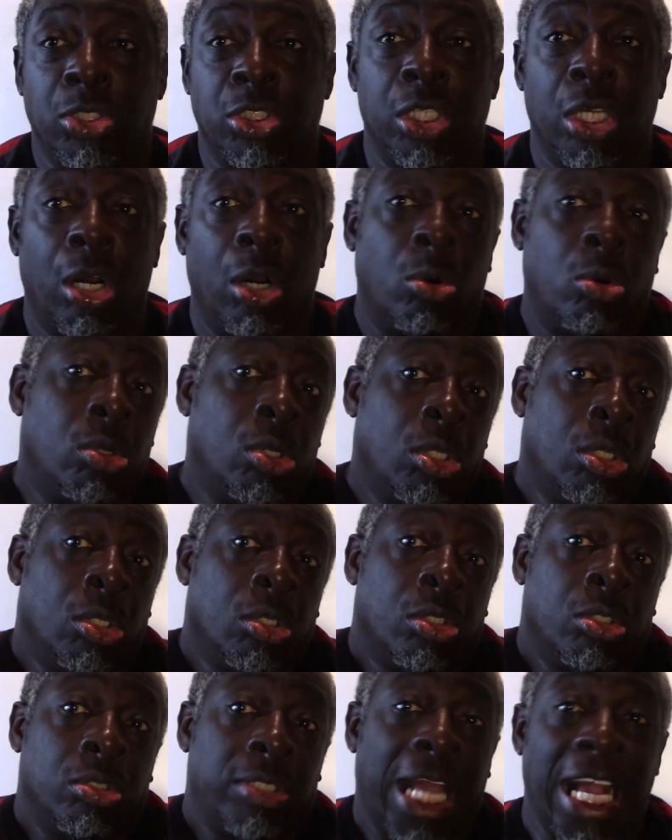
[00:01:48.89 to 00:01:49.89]
So
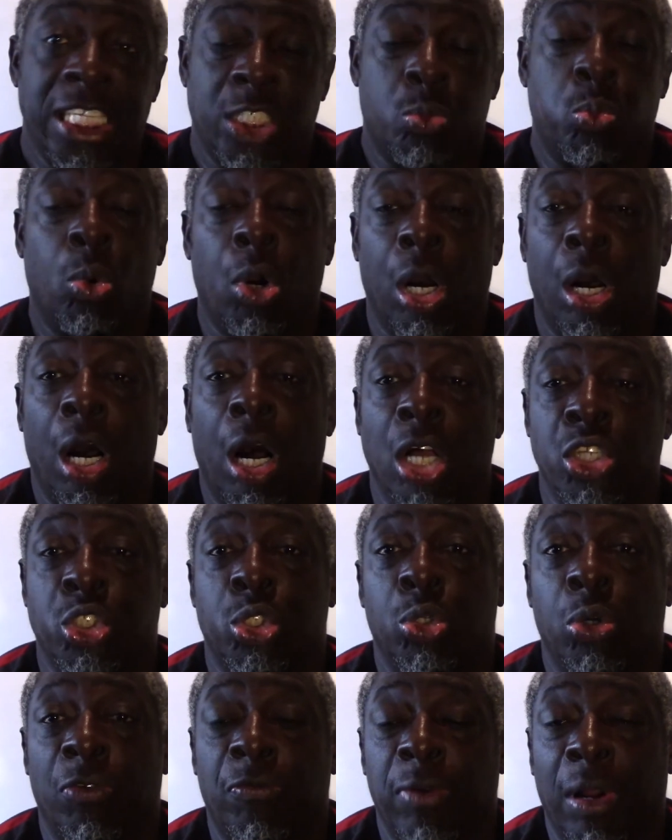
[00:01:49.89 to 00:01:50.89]
that's what
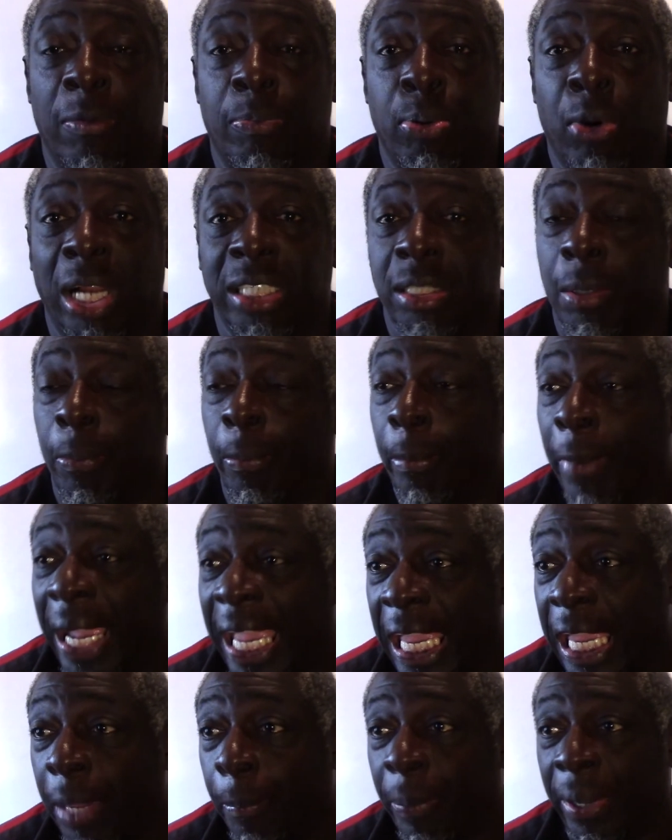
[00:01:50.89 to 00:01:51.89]
Arsenal are priced at.
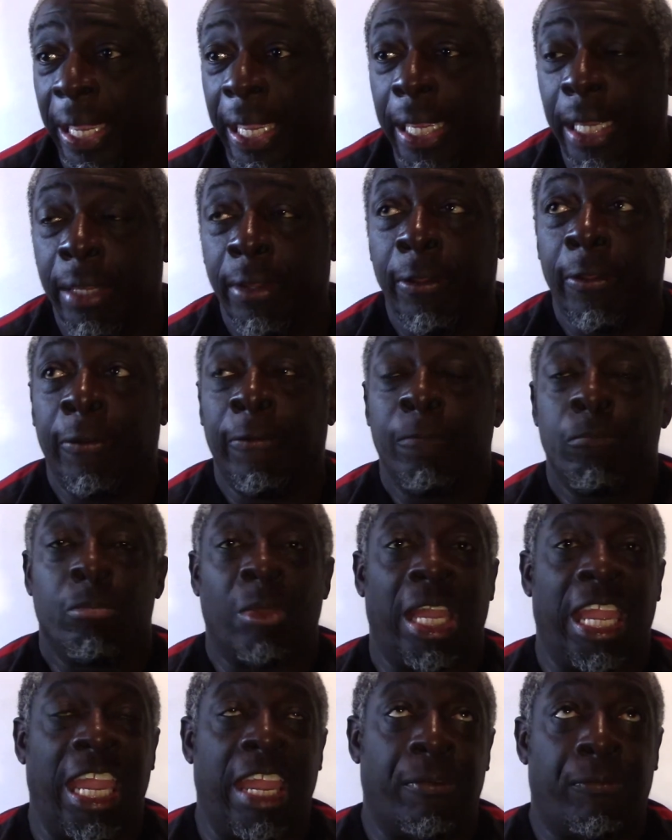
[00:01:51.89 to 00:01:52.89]
Maybe
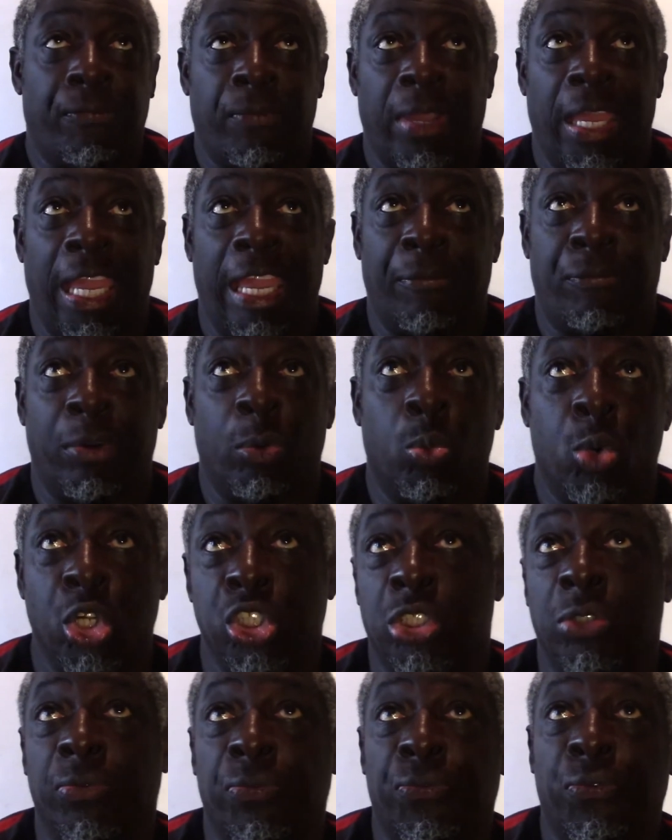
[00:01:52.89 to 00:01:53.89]
if it
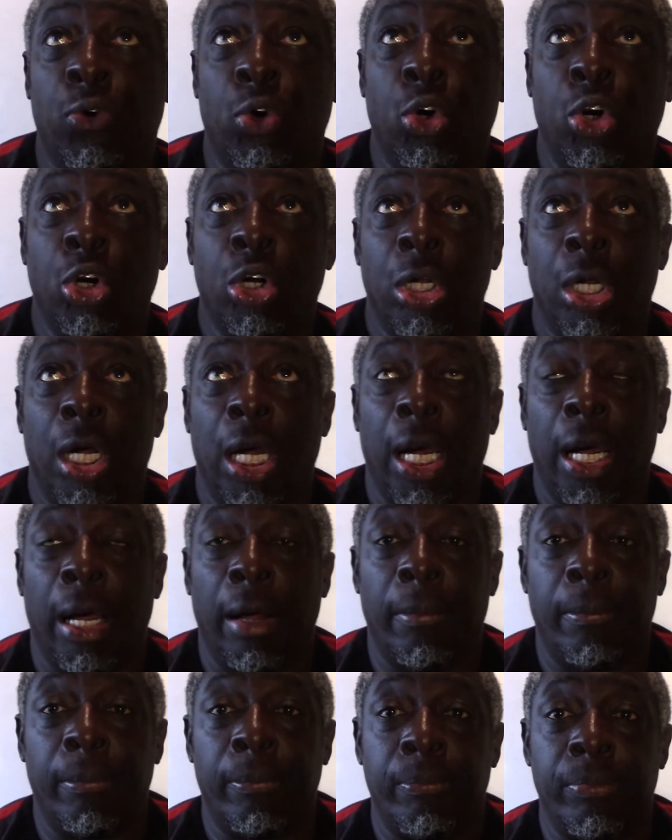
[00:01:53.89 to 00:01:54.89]
wasn't for
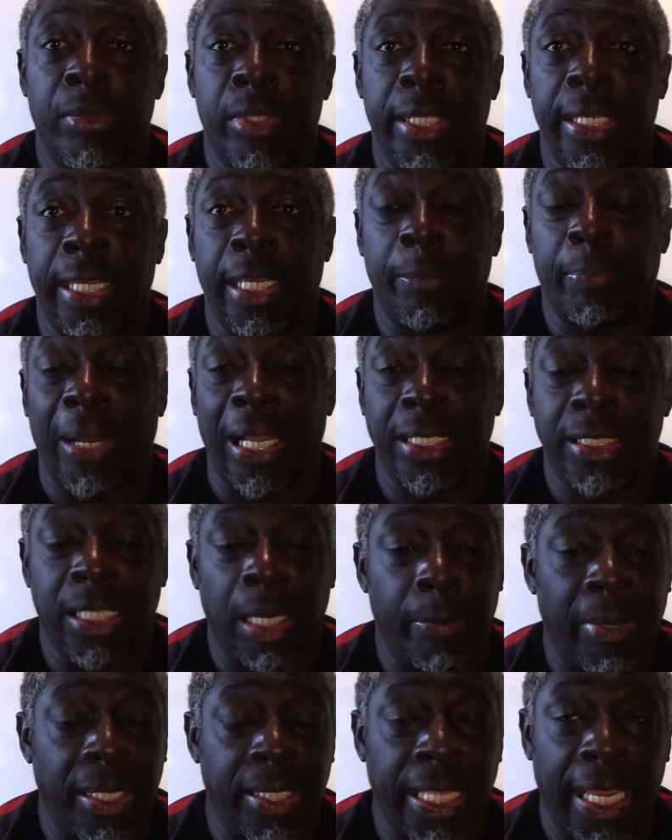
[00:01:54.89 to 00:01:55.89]
the
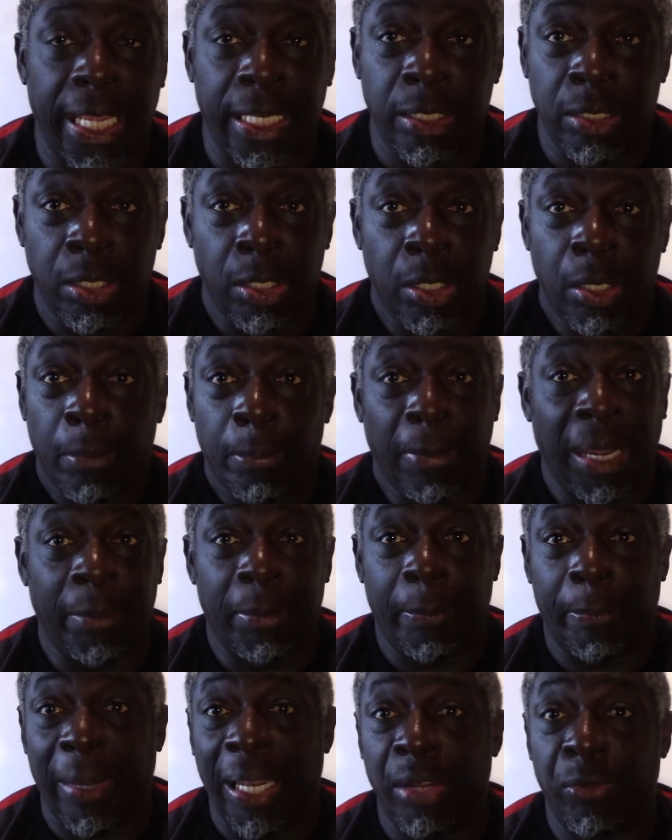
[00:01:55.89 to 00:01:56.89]
pandemic, then
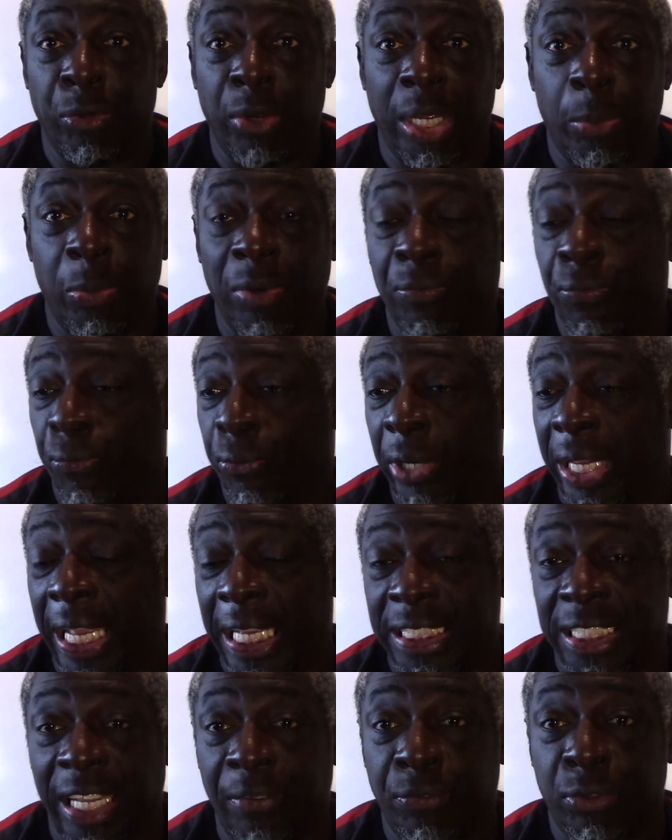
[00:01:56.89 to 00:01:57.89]
maybe Bellerin with 3
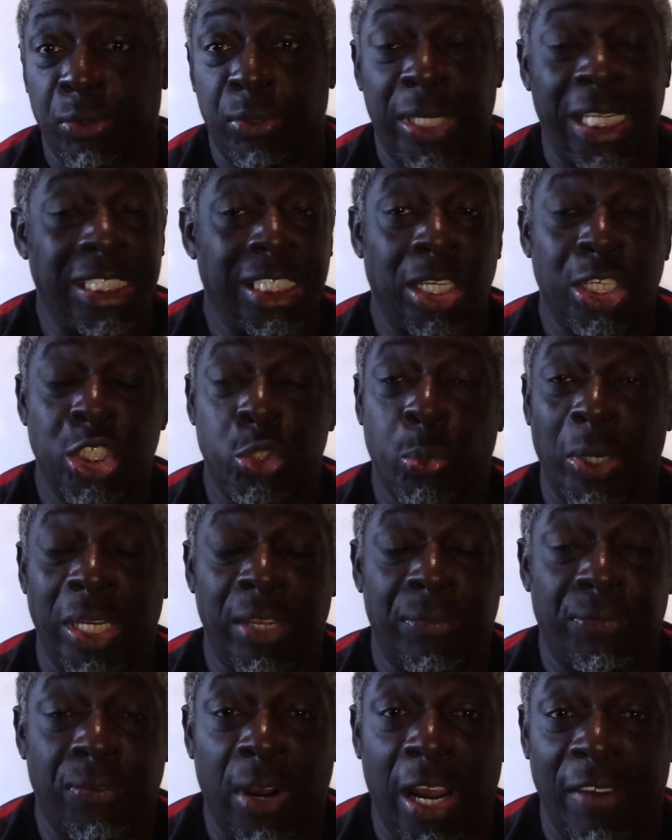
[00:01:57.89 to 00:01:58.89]
years left on it. He's only
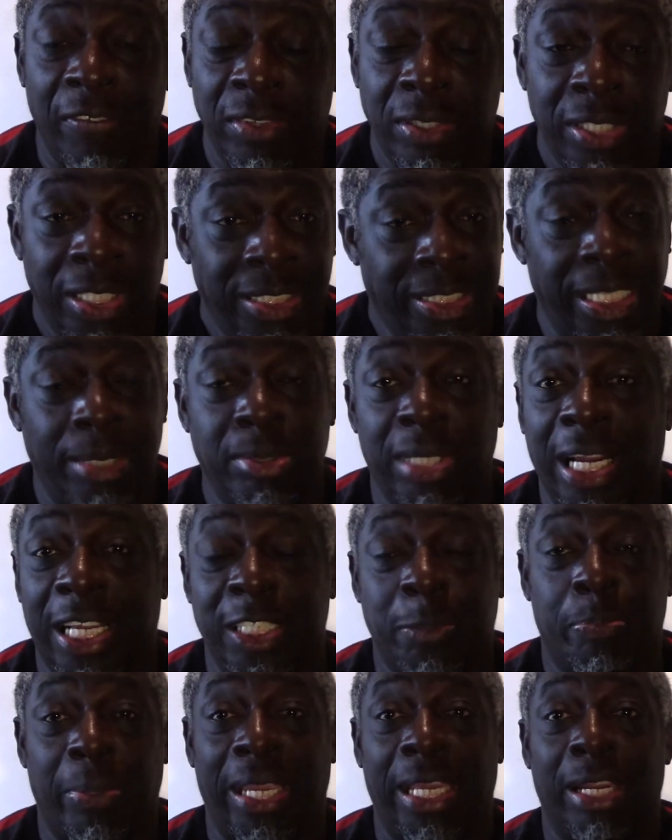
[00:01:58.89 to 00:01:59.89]
25. Seems like
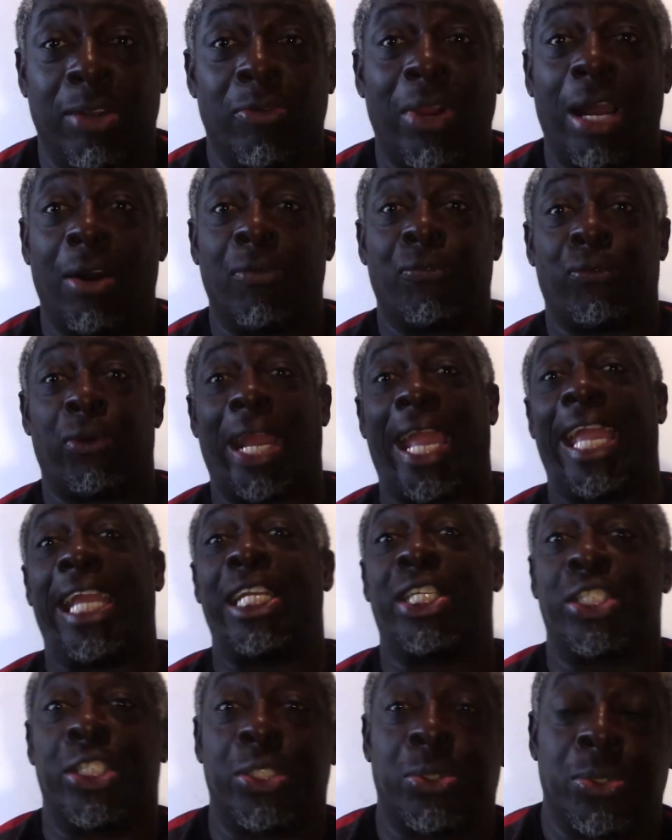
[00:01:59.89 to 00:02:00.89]
he's been around for
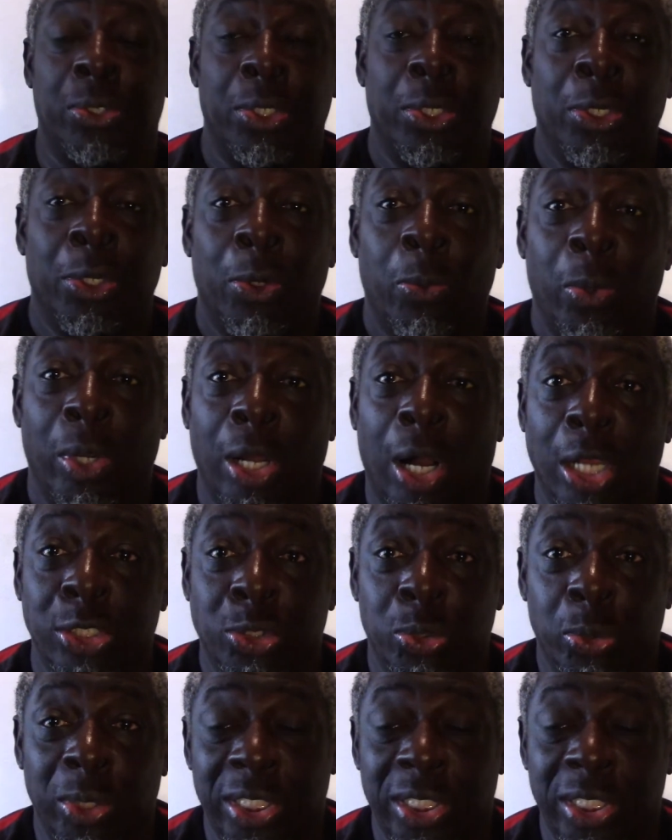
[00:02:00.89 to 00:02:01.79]
ages with Arsenal.